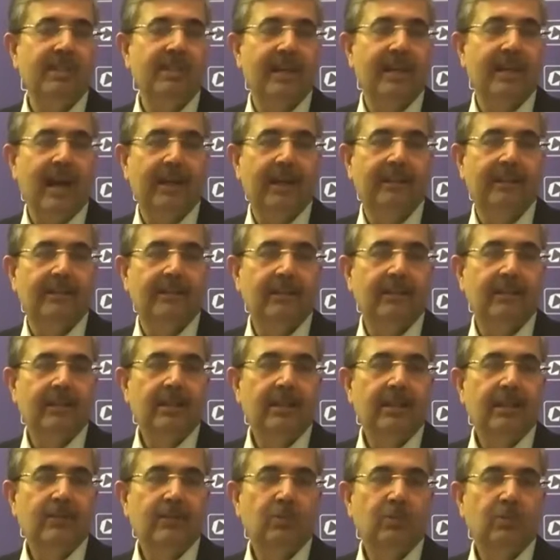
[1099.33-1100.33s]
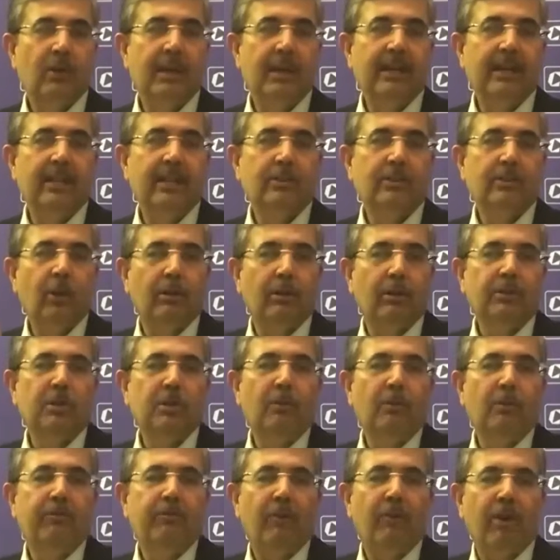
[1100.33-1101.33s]
So it is also for us to
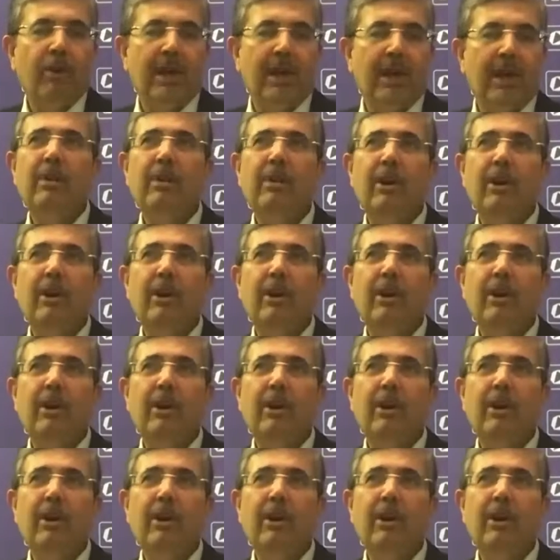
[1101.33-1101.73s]
redefine